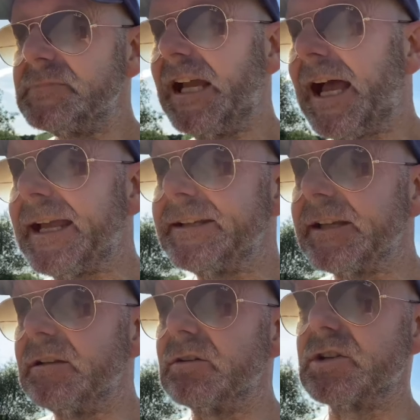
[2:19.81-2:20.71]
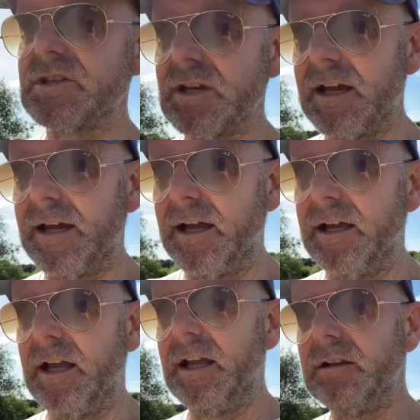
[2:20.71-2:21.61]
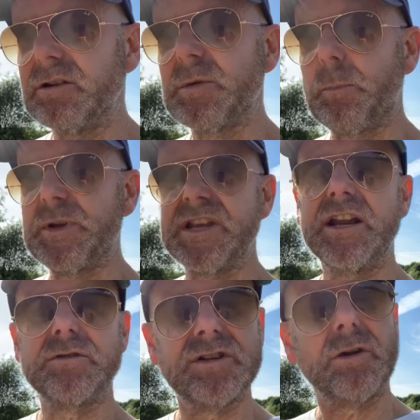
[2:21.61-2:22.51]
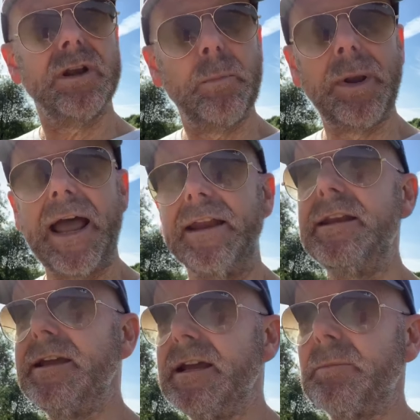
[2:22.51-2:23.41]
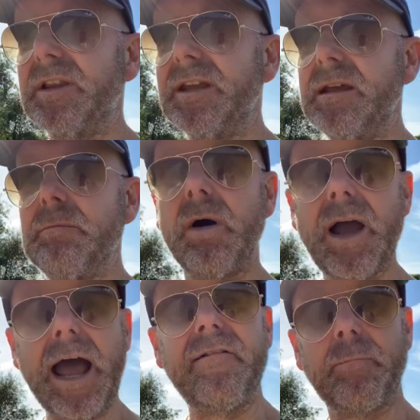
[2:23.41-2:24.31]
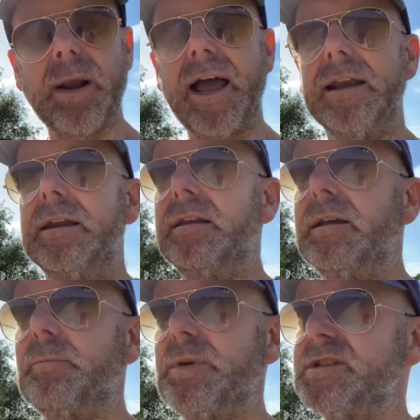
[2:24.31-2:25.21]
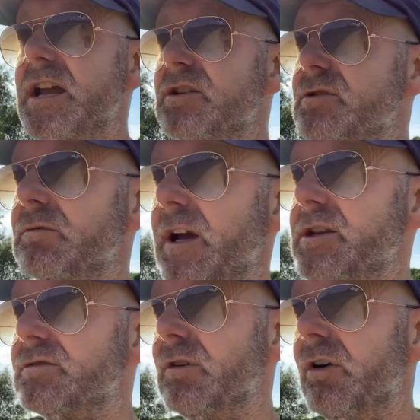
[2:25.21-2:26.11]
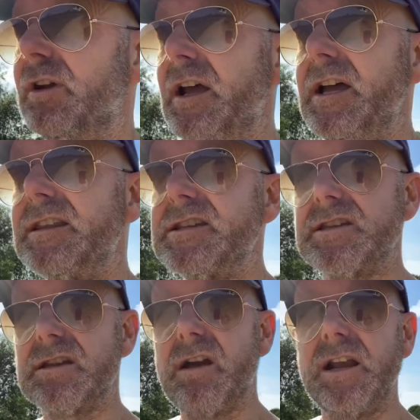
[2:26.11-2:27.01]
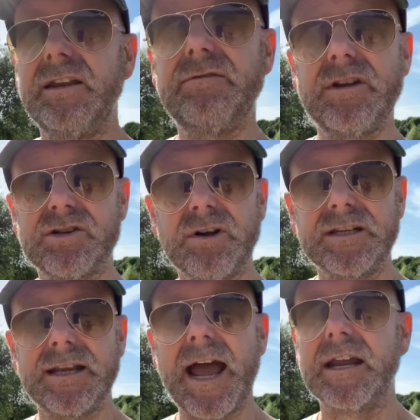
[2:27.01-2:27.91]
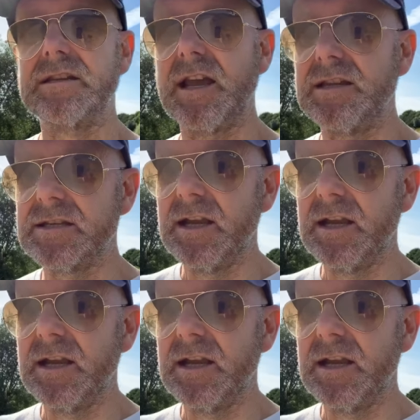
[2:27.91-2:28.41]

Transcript: and it looks uh, looks a potential. It's got no planning, but I think it might have planning potential later on. There's a slightly restricted access,